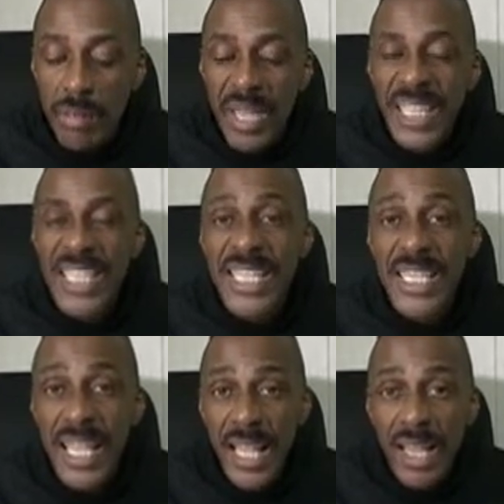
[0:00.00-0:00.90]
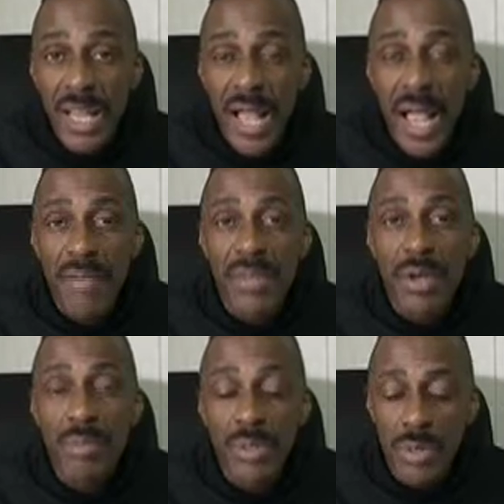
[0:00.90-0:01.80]
being still, having
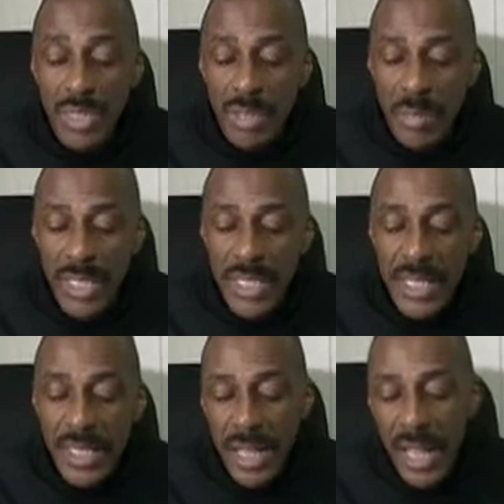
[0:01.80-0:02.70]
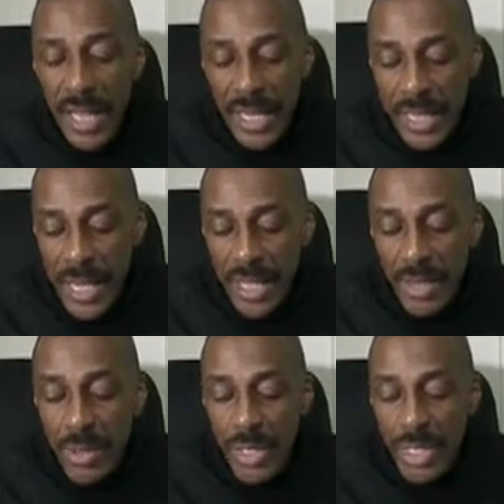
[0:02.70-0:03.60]
the opportunity to be still. And again,
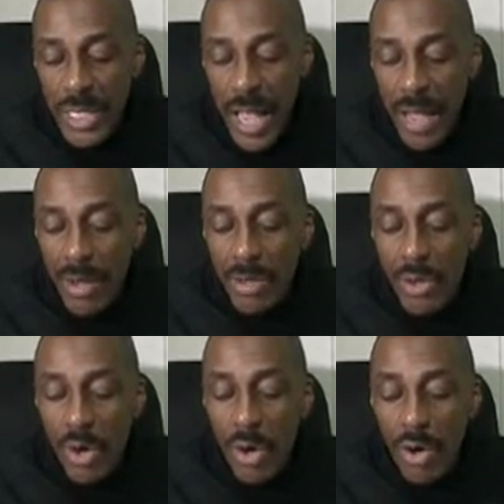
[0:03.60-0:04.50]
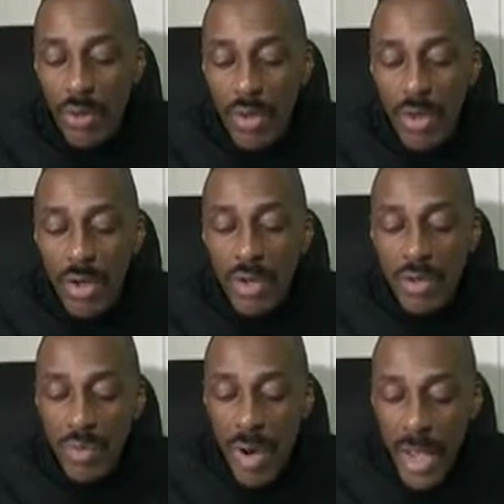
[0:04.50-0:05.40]
you're in this house of
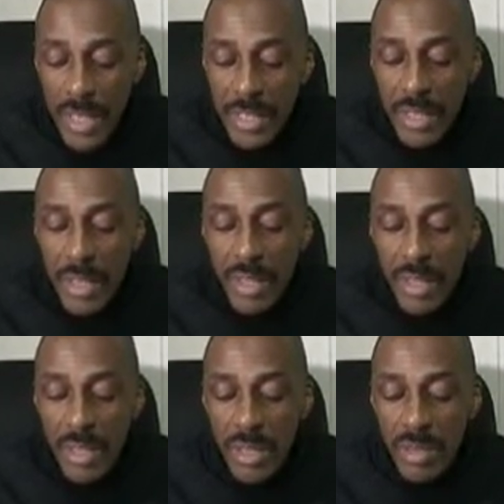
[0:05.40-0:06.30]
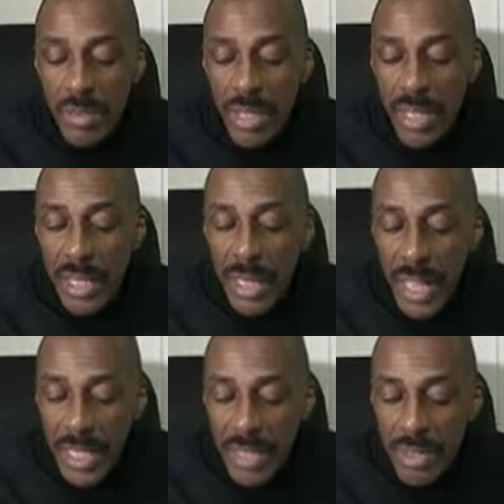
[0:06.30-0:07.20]
rest,
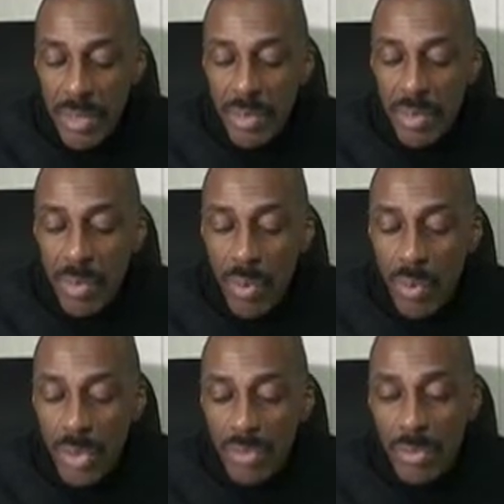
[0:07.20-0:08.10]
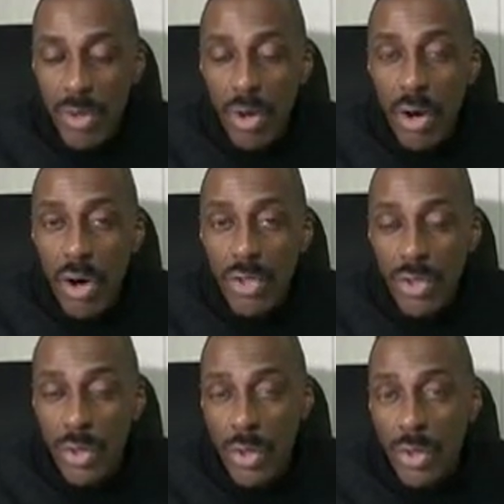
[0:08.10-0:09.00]
collecting the rewards from
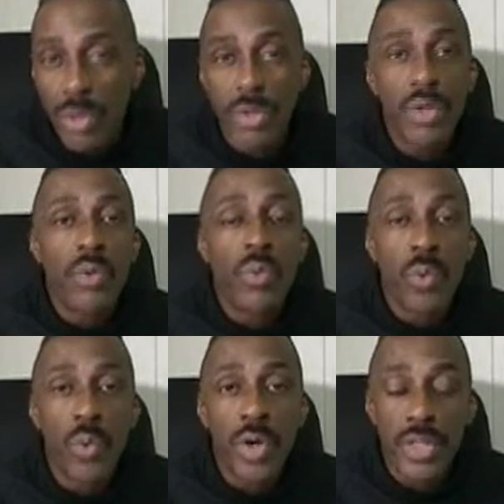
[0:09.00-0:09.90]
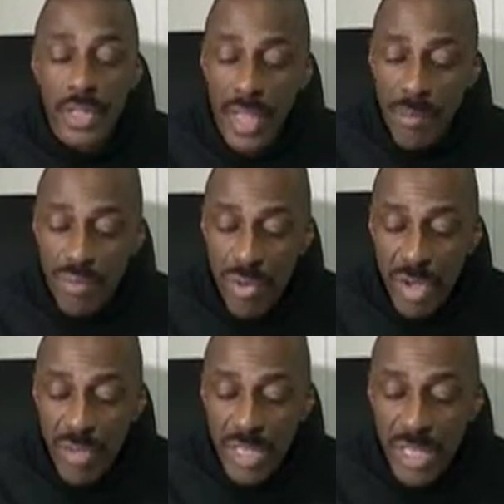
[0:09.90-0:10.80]
hard-earned work in
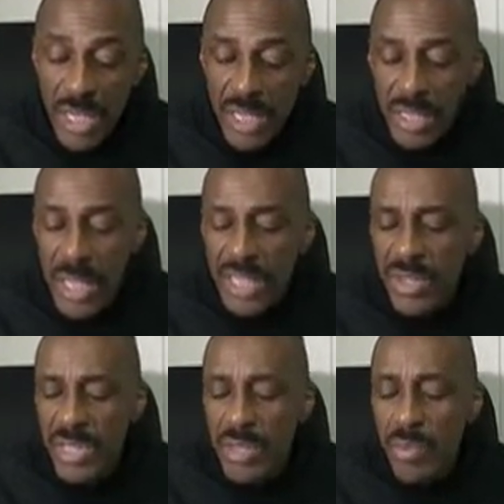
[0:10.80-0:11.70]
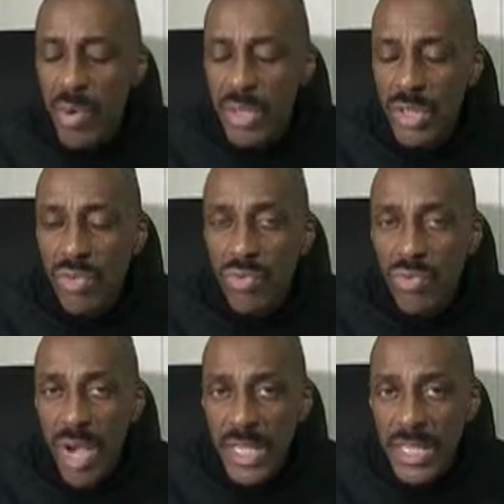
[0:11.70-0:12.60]
previous years. So this point of
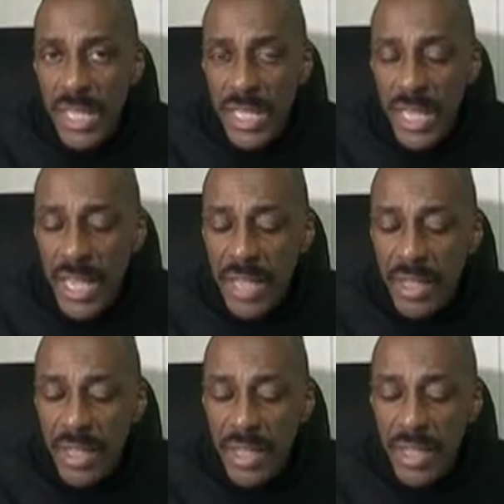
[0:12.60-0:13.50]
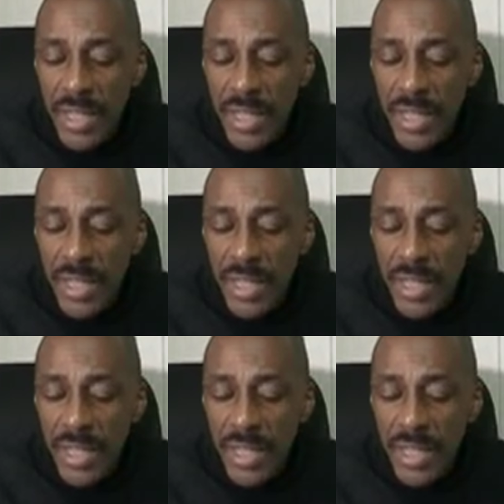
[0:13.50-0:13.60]
resting here,